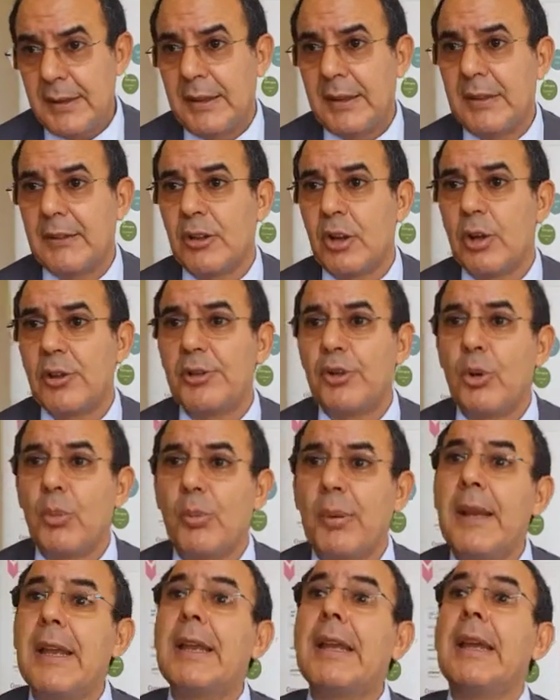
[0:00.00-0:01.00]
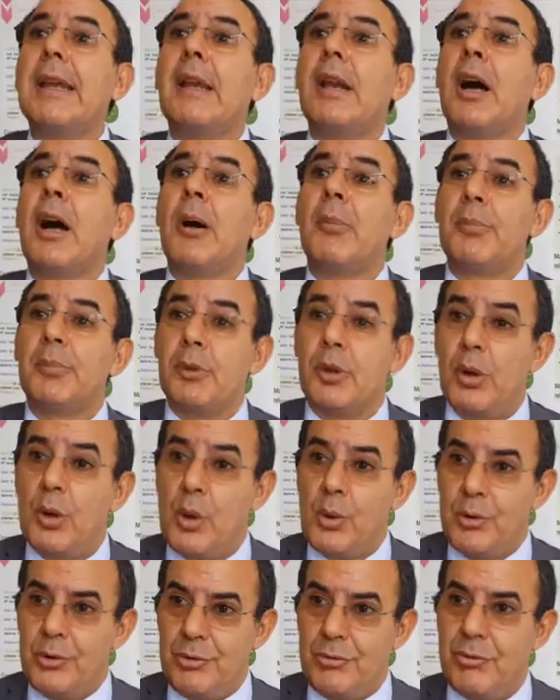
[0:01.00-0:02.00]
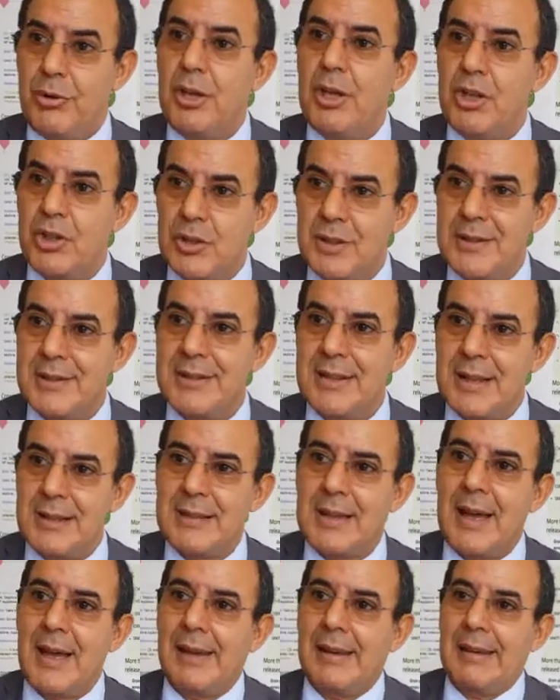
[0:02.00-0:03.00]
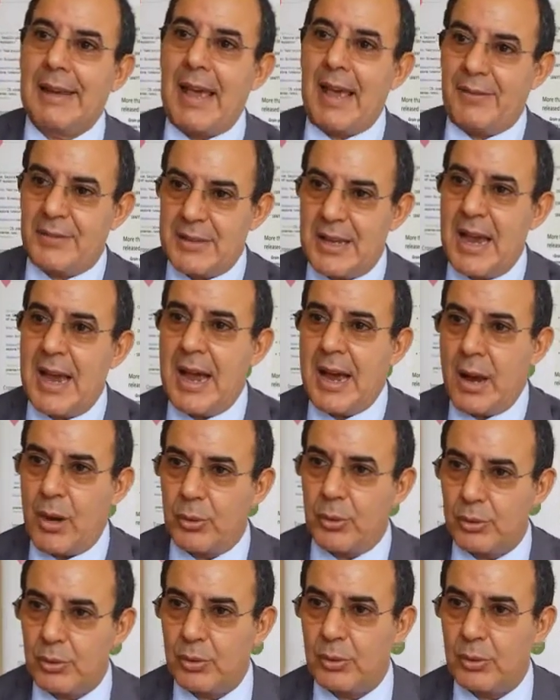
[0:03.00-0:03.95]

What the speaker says: It's also bringing up those regions that are left out,